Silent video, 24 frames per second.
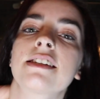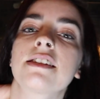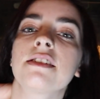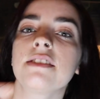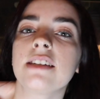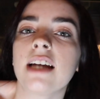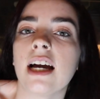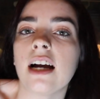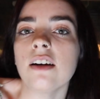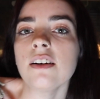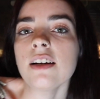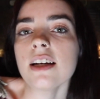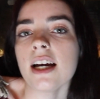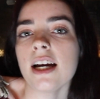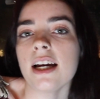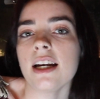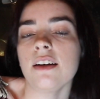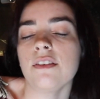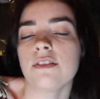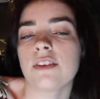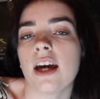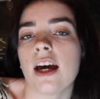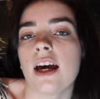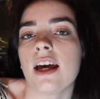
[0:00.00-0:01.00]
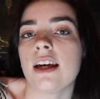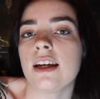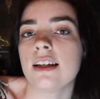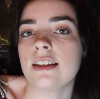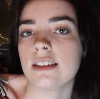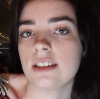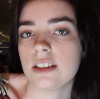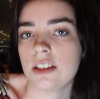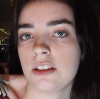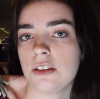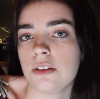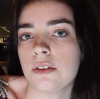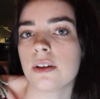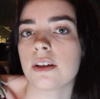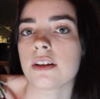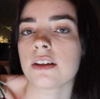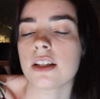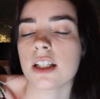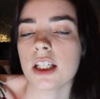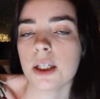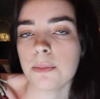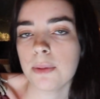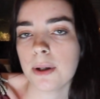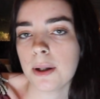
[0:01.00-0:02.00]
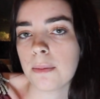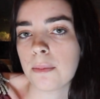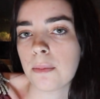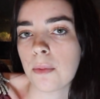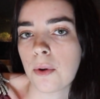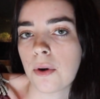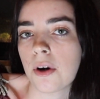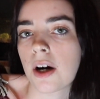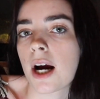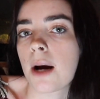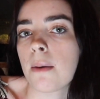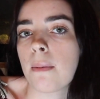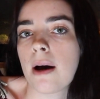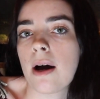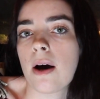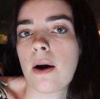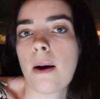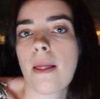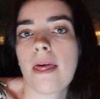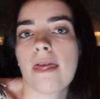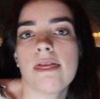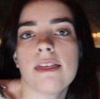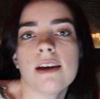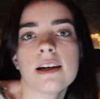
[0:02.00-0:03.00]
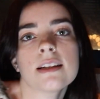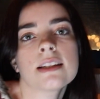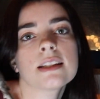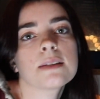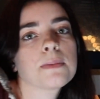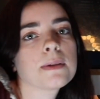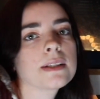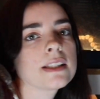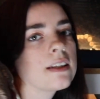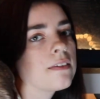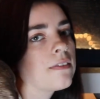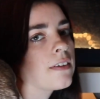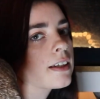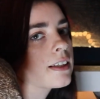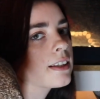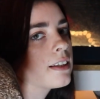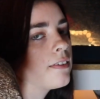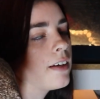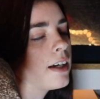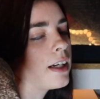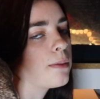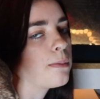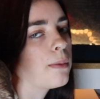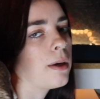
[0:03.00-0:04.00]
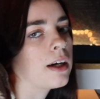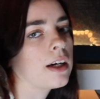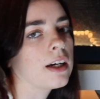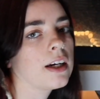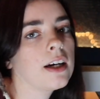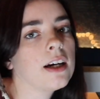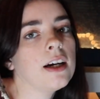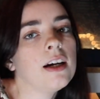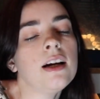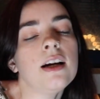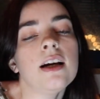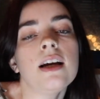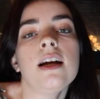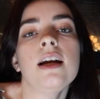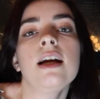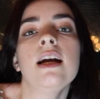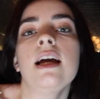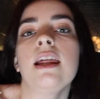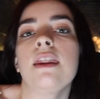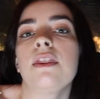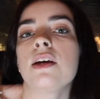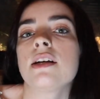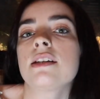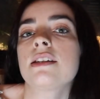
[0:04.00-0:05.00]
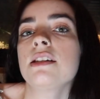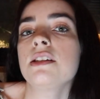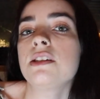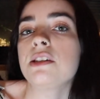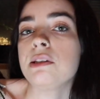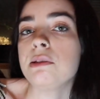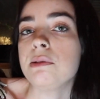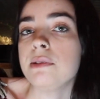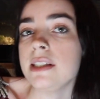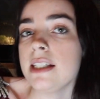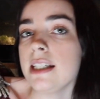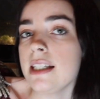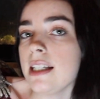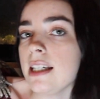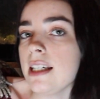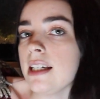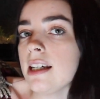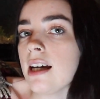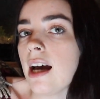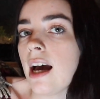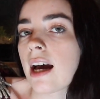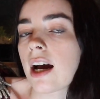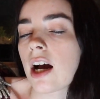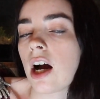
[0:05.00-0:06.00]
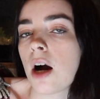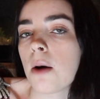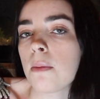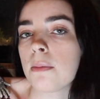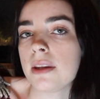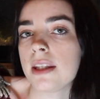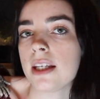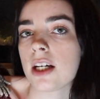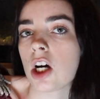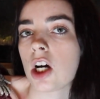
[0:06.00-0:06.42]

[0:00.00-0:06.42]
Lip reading: so now to kind of get into a little bit more about this specific Savannah monitor. This is Houdini. I commonly